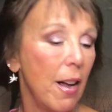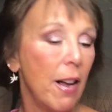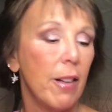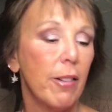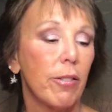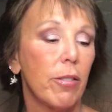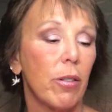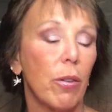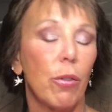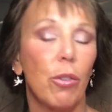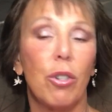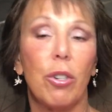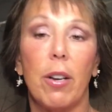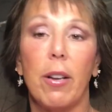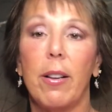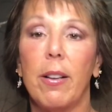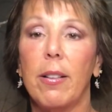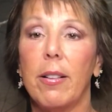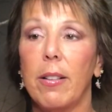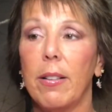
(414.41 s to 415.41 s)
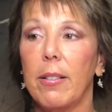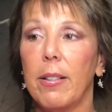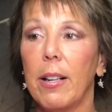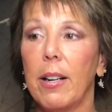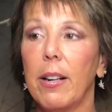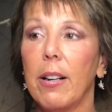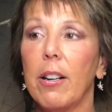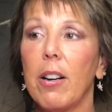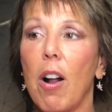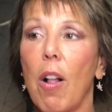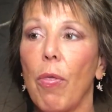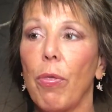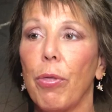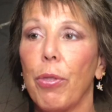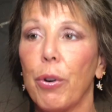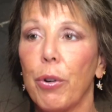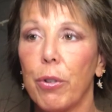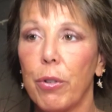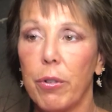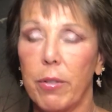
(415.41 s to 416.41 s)
And so she did it on
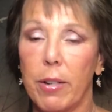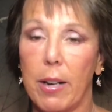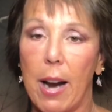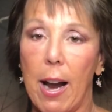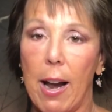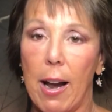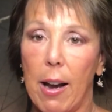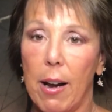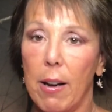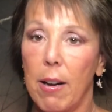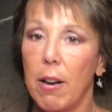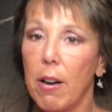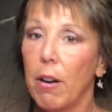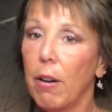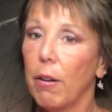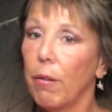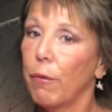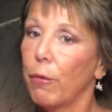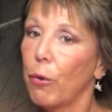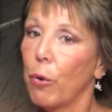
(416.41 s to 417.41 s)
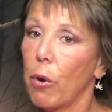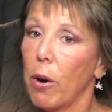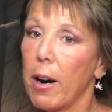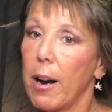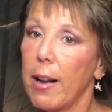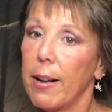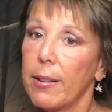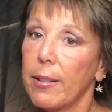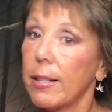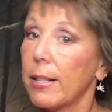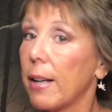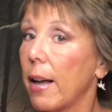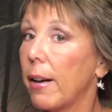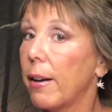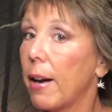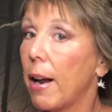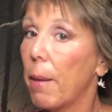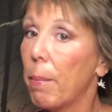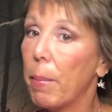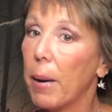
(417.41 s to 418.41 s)
Thursday for a
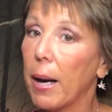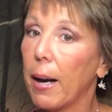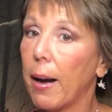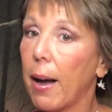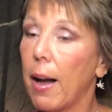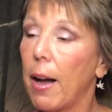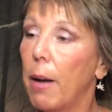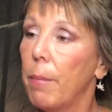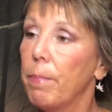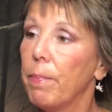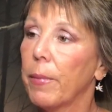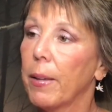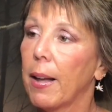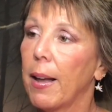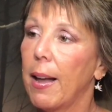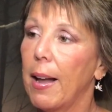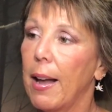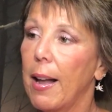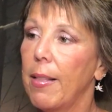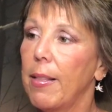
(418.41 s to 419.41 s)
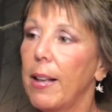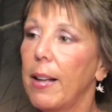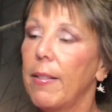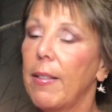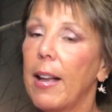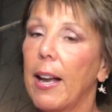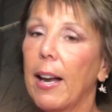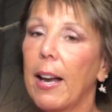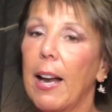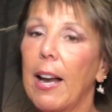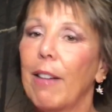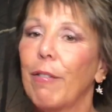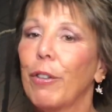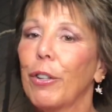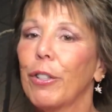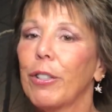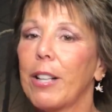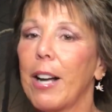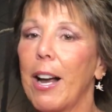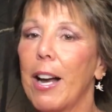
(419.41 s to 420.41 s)
Sunday pickup, and then that gave
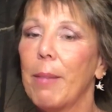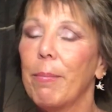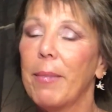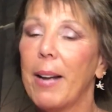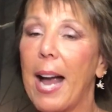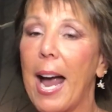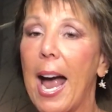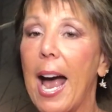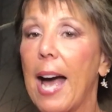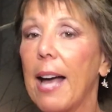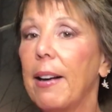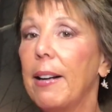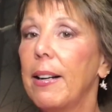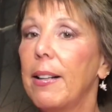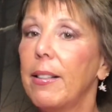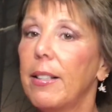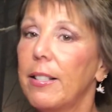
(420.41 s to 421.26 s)
her time to add in